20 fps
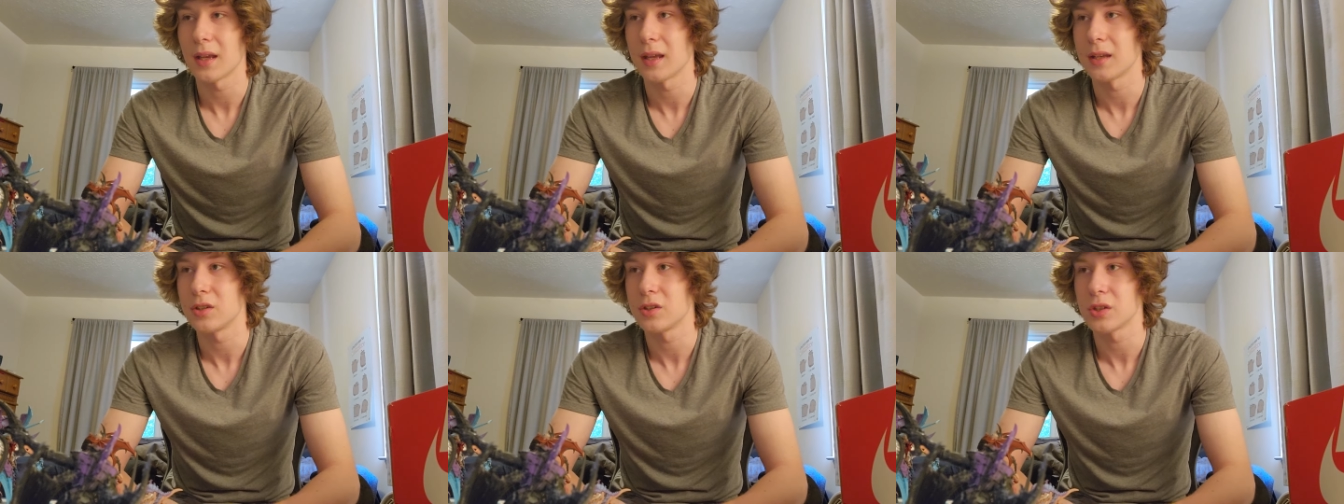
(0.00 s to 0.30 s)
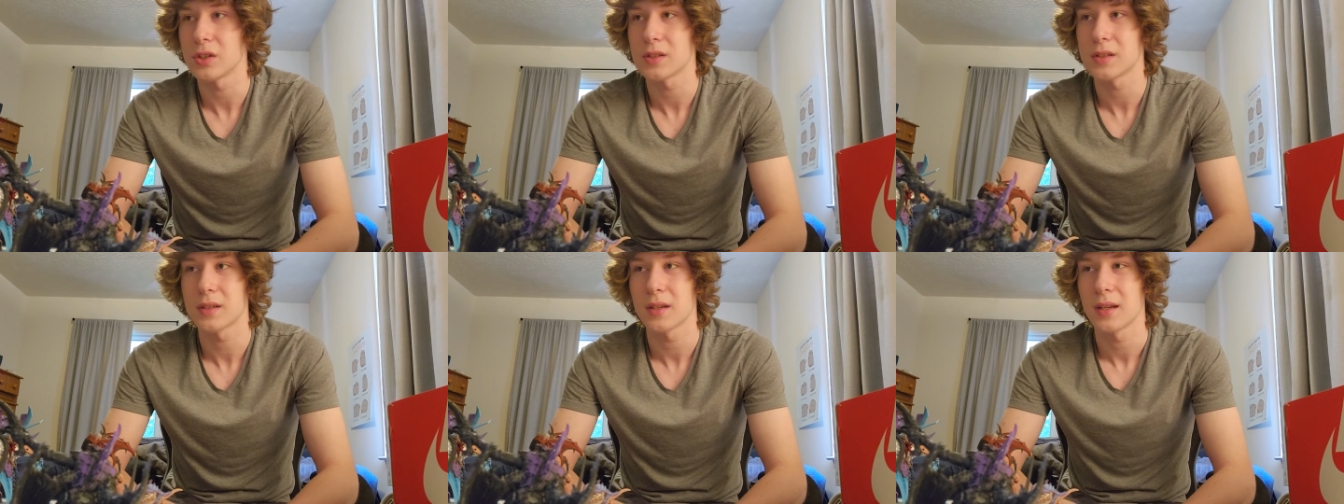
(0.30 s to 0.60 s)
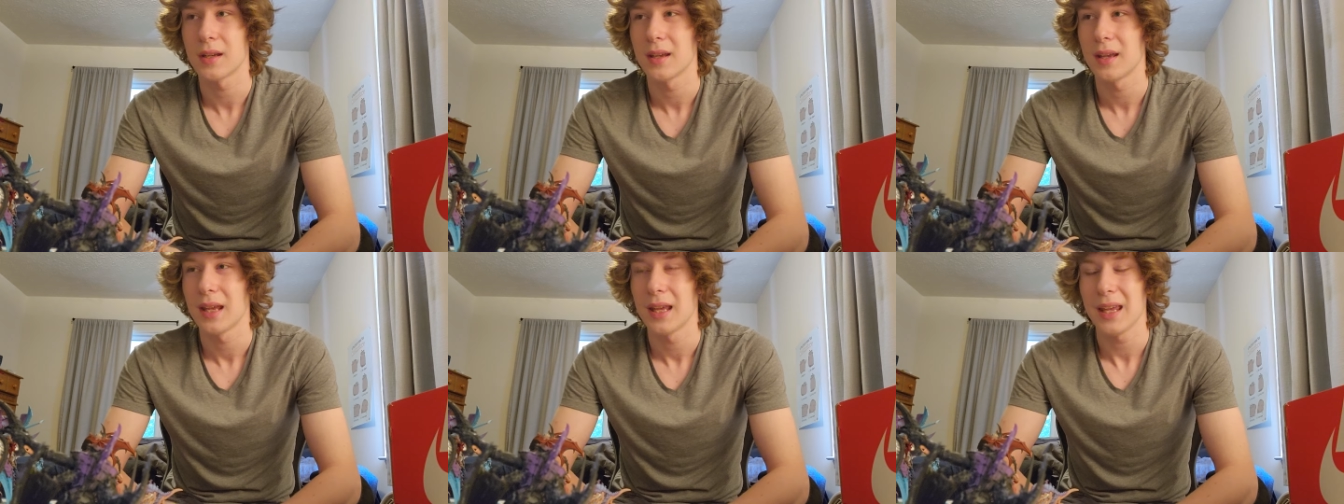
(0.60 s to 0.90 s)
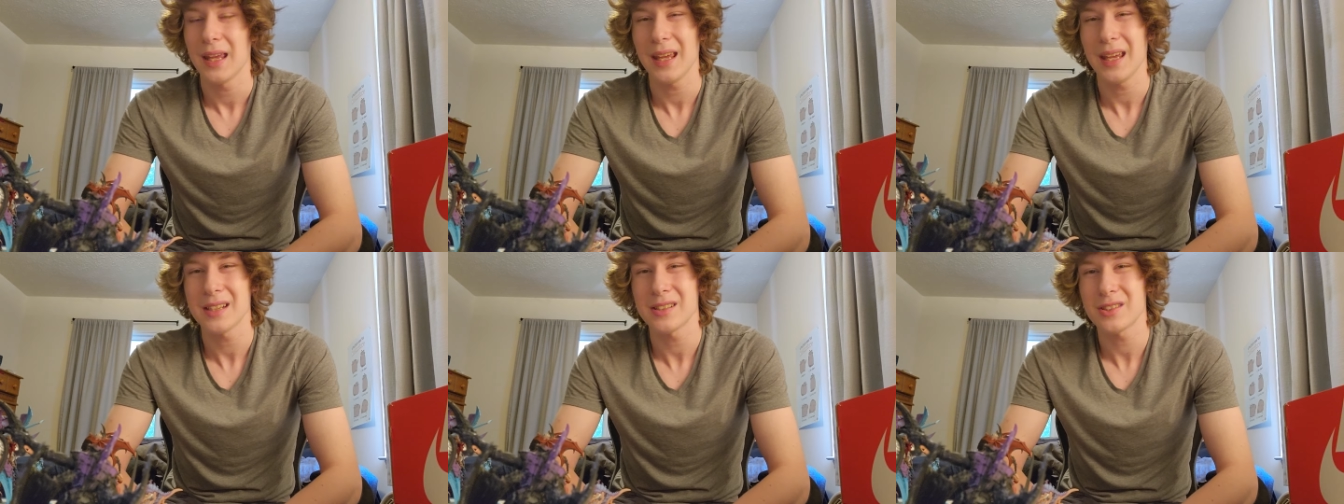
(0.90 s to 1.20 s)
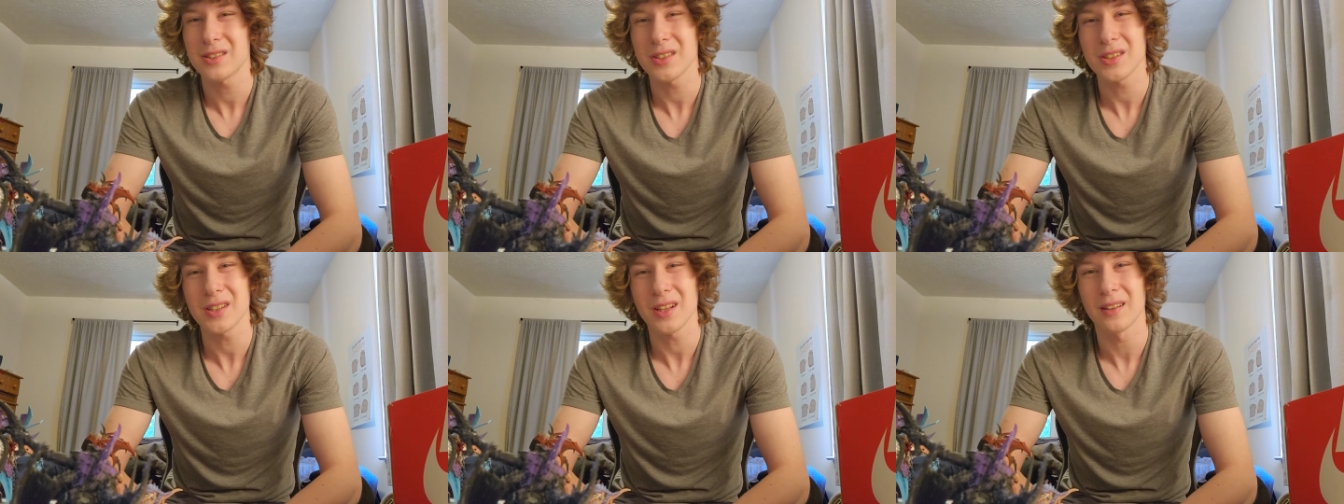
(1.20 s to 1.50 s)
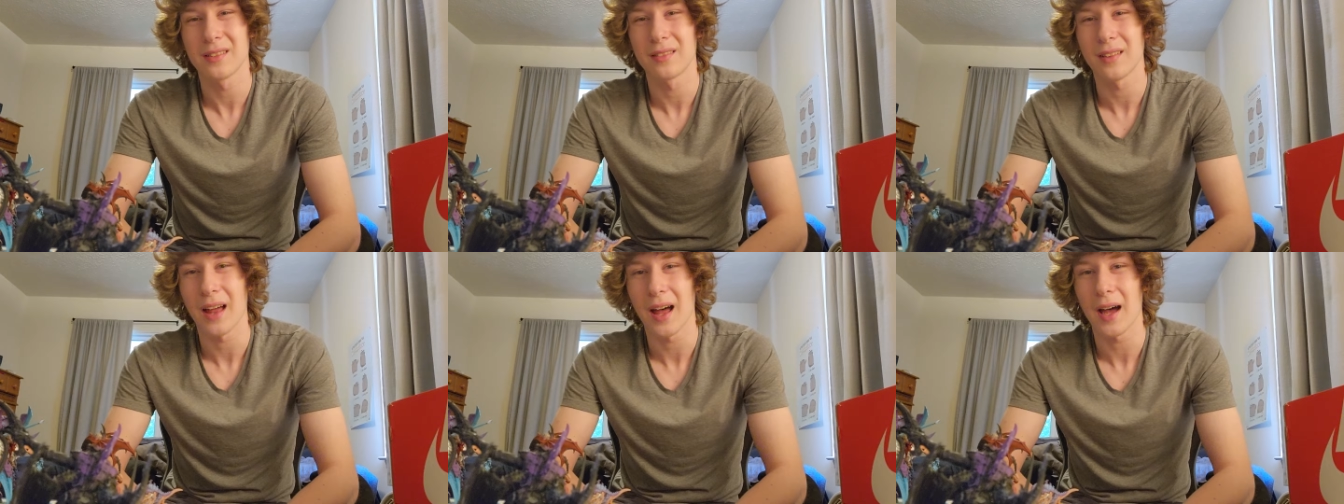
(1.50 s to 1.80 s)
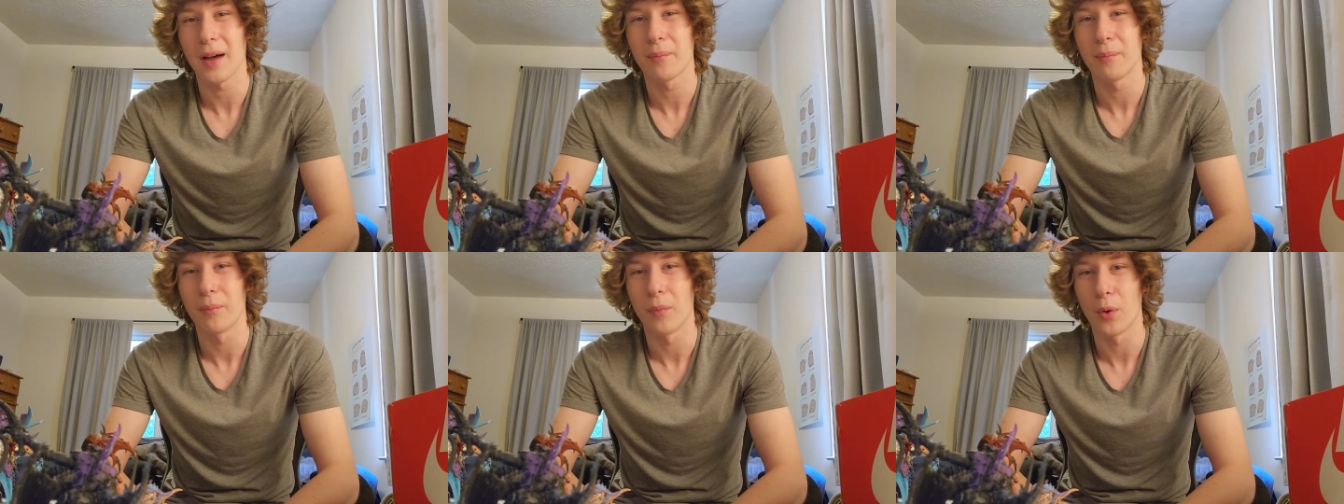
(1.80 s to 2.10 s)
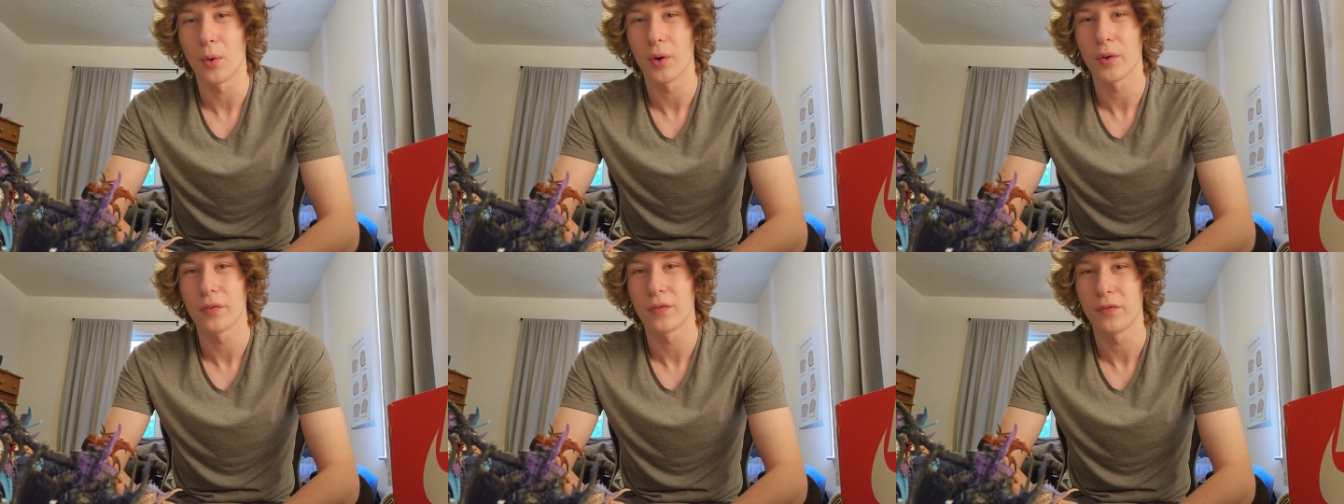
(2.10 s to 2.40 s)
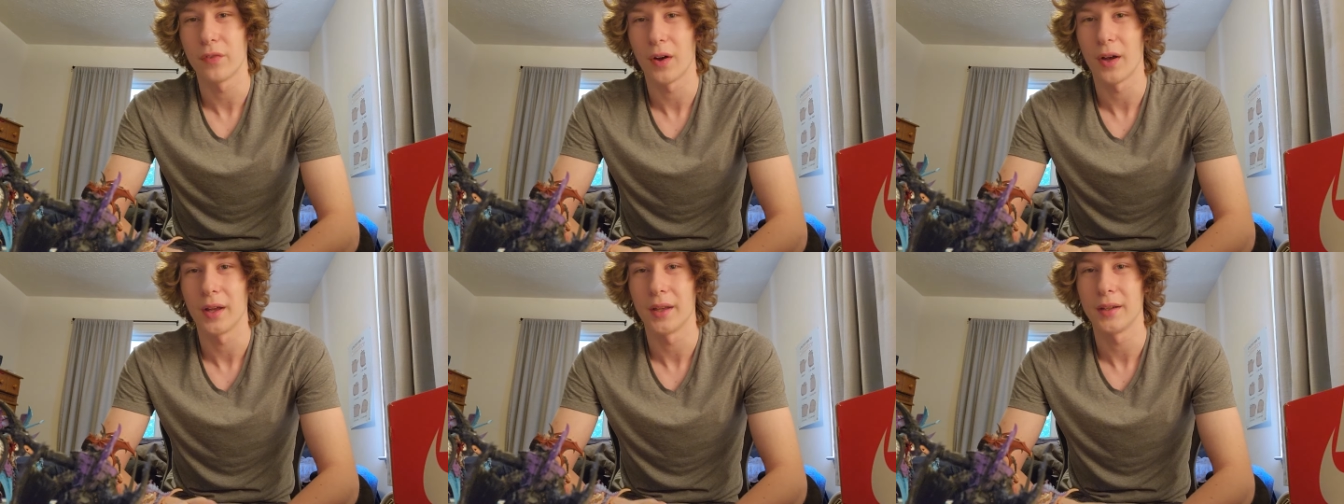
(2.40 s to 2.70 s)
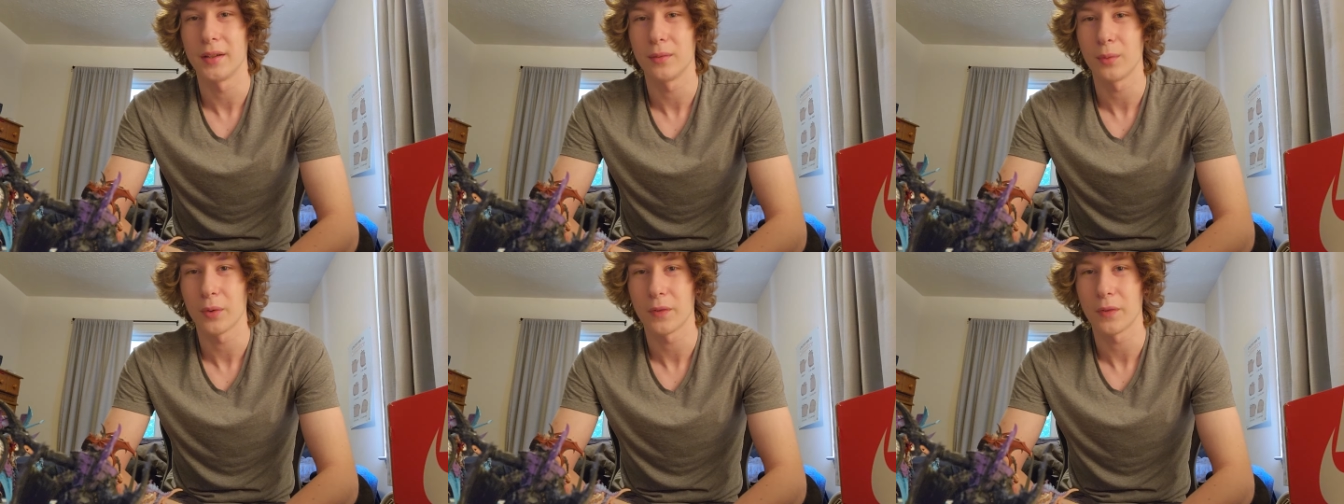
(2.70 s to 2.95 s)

And it's just a lot more fun